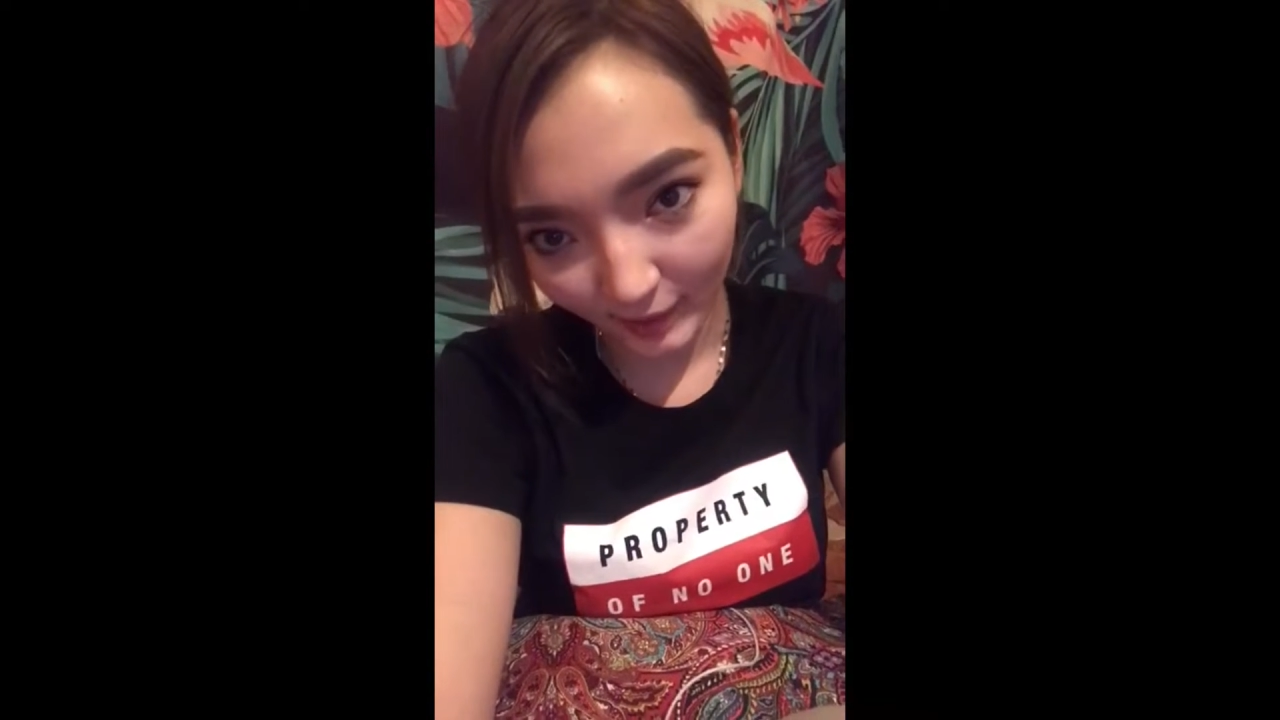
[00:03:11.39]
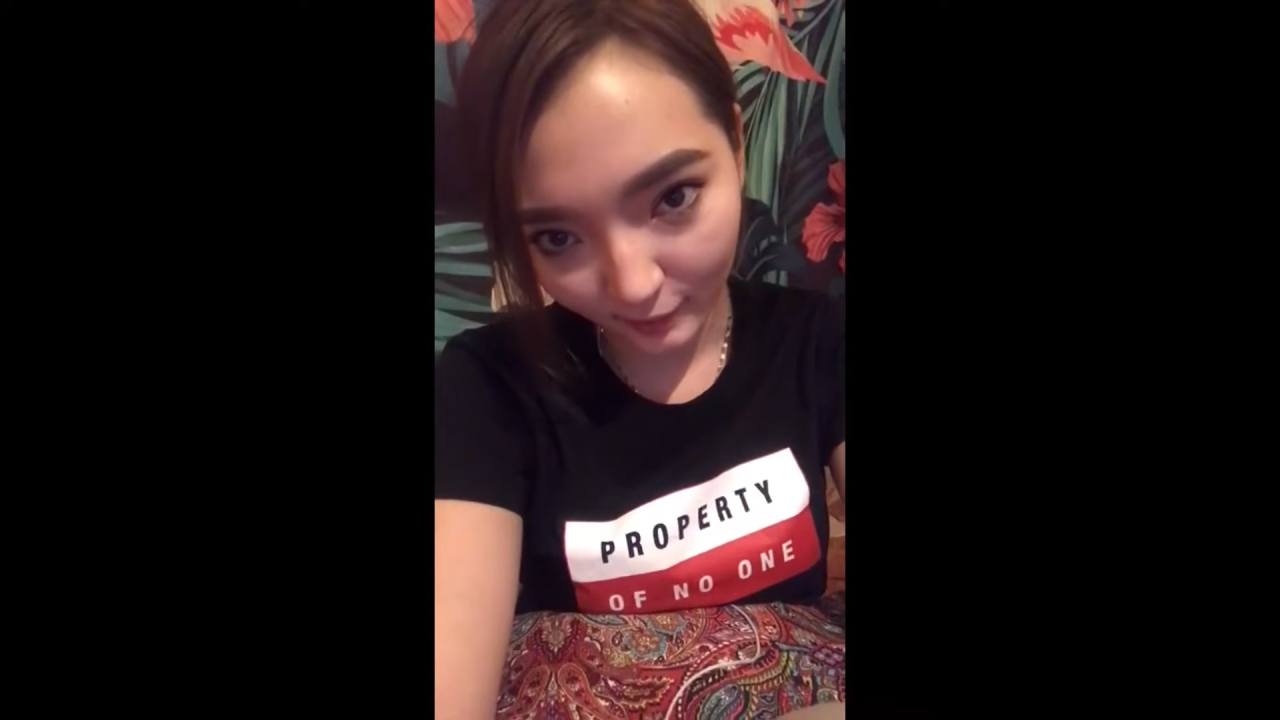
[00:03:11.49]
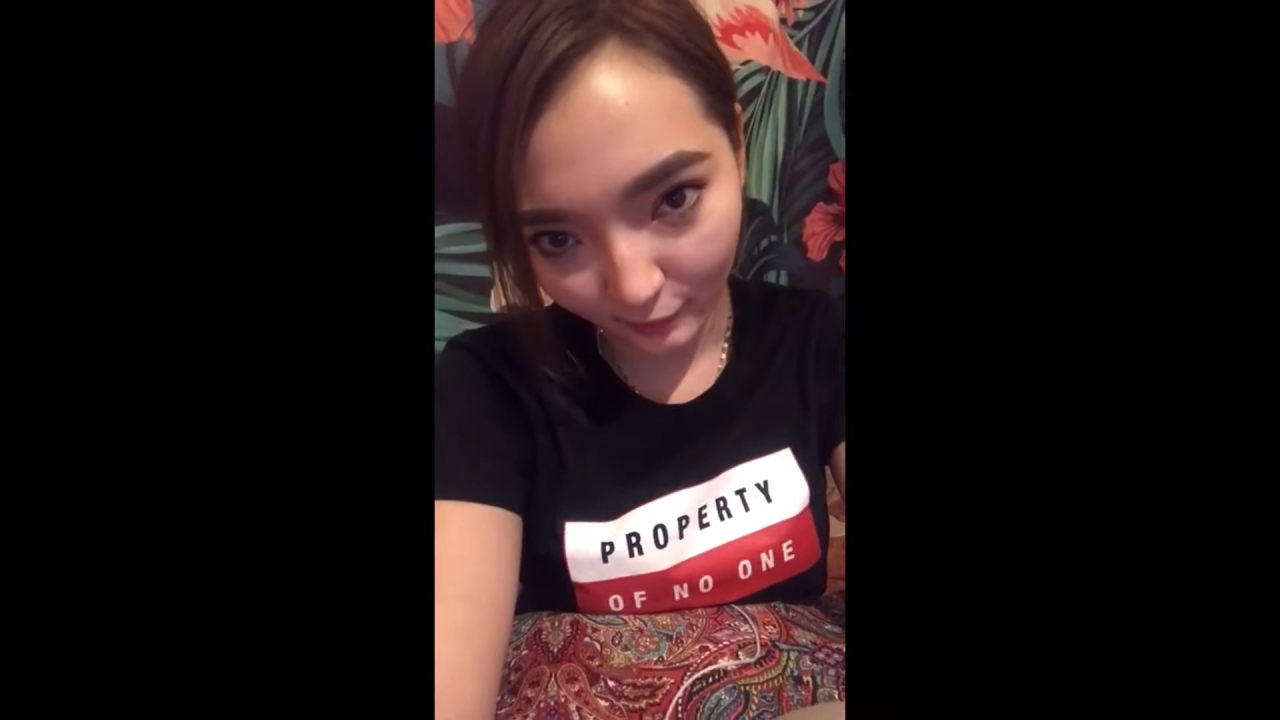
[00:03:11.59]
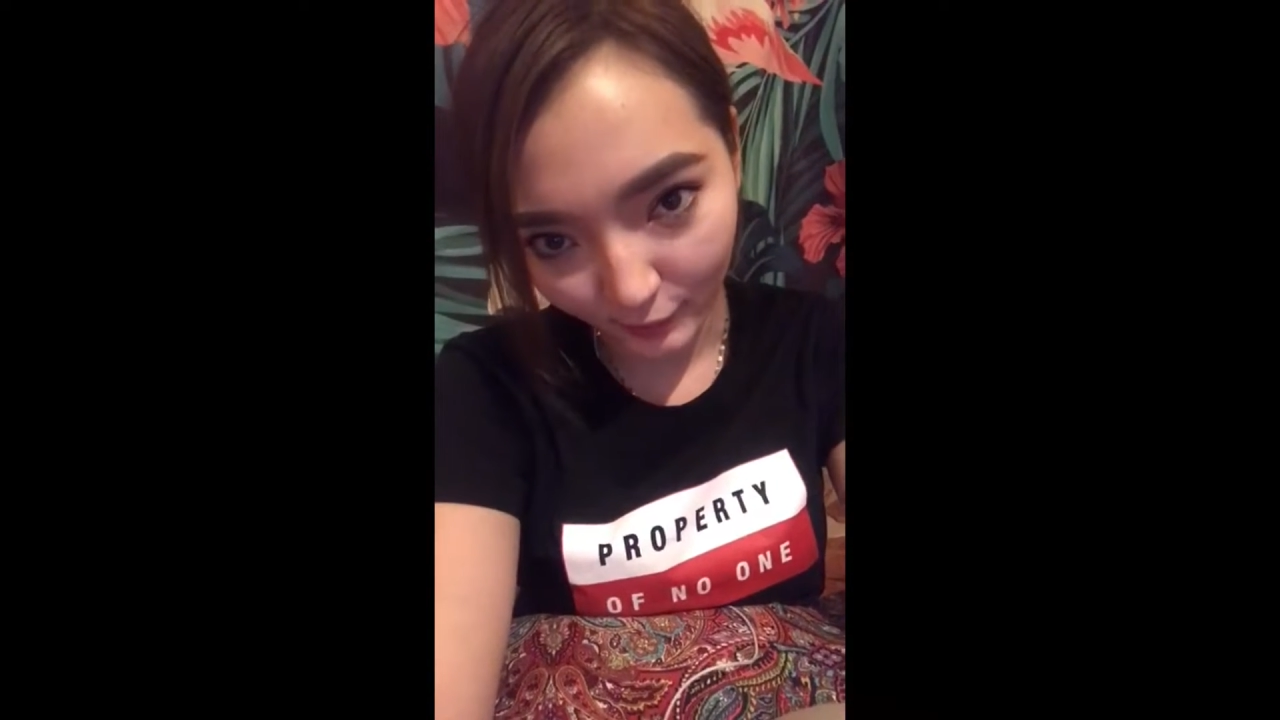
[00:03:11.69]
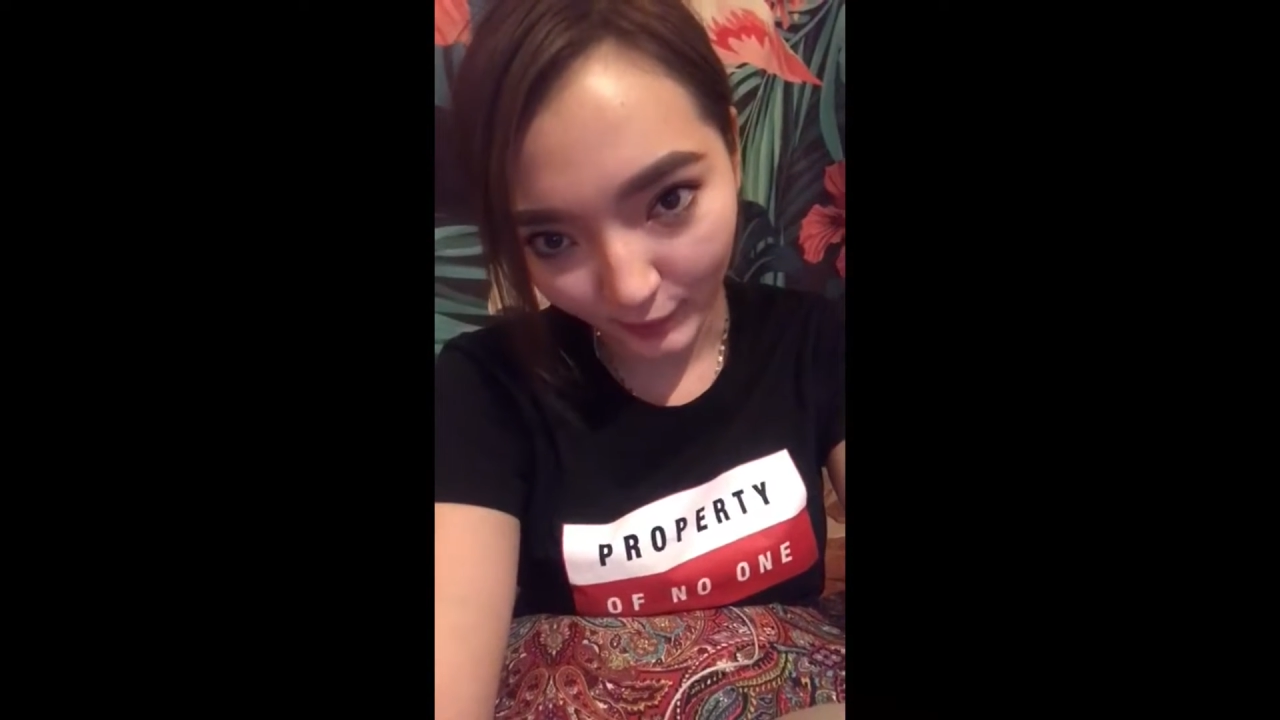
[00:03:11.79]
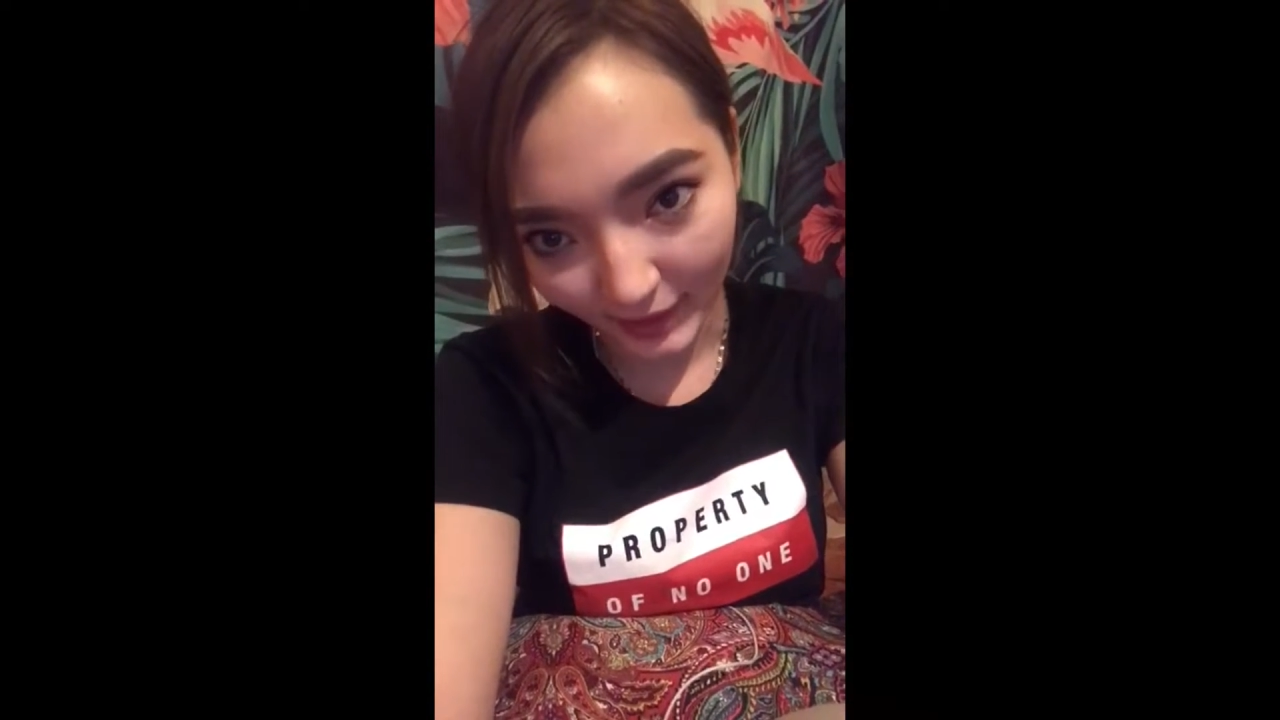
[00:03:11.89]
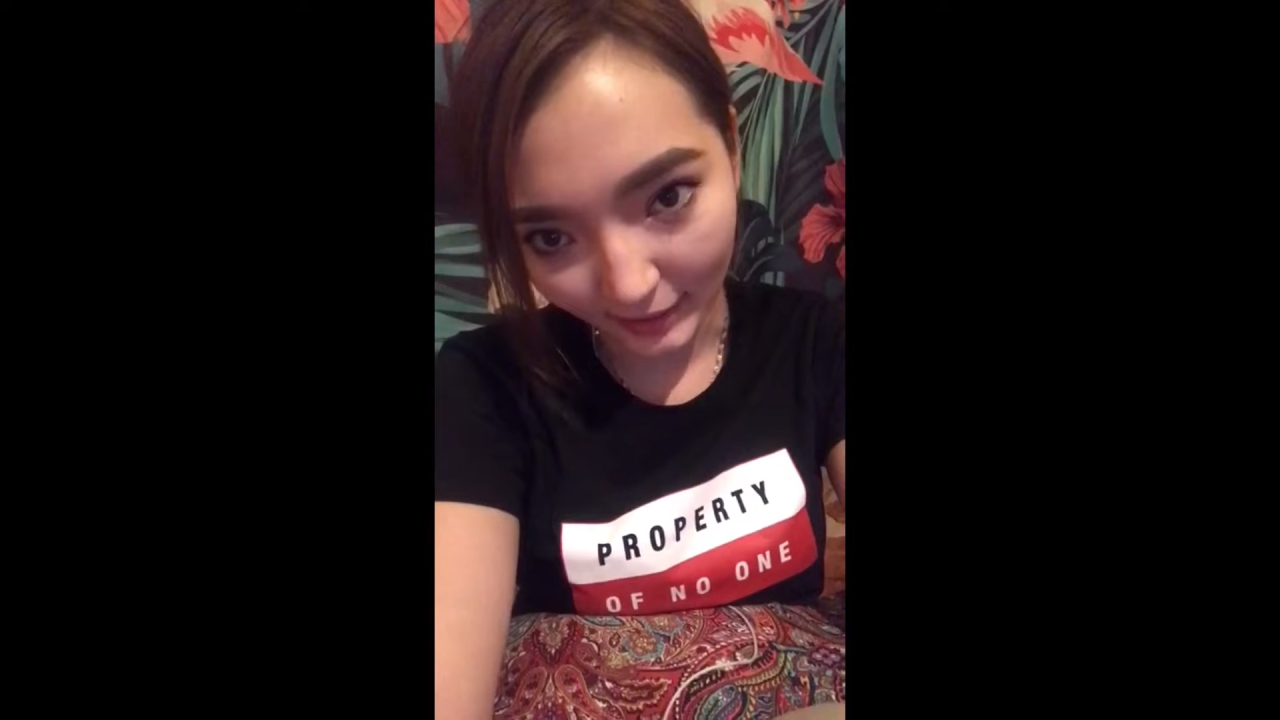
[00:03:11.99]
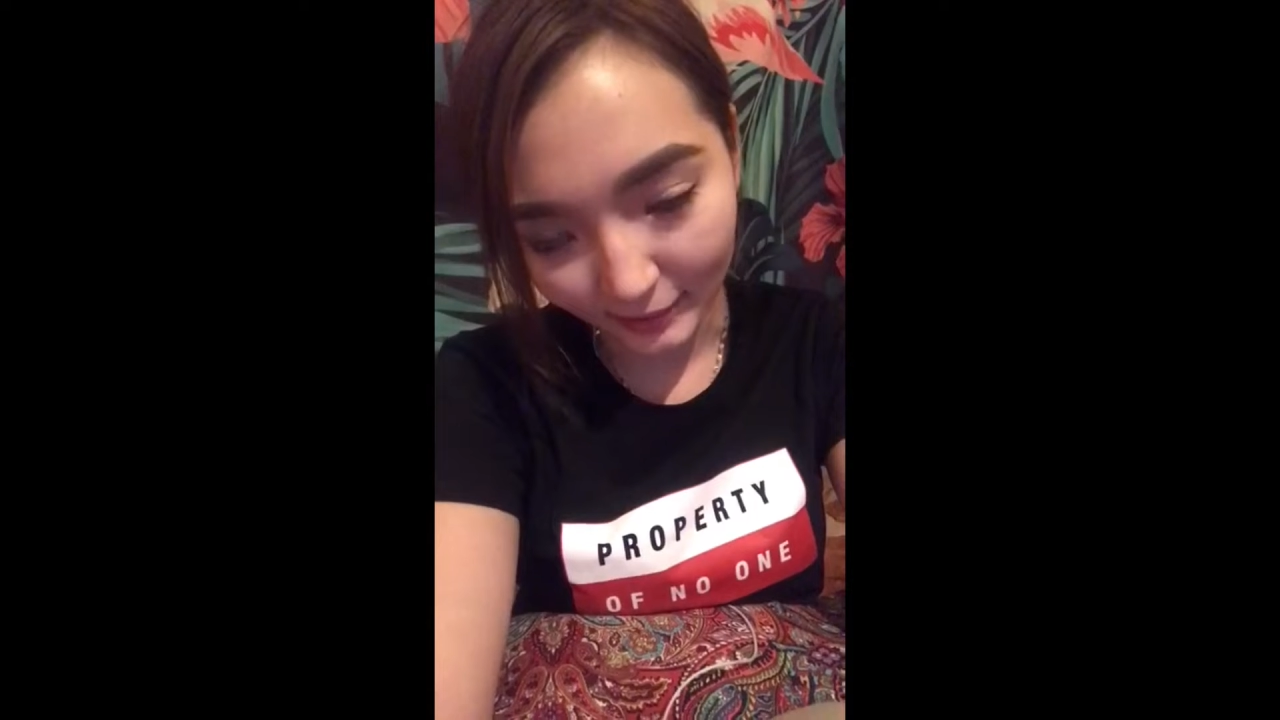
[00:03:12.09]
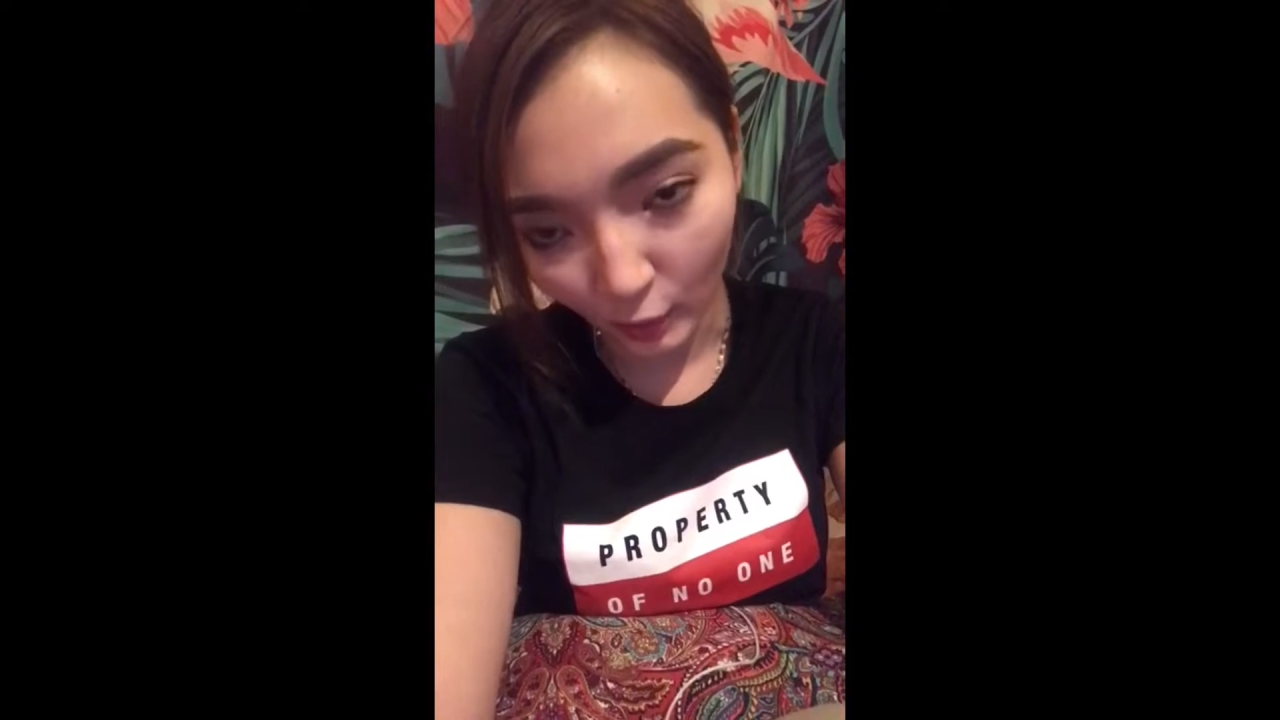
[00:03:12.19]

if you get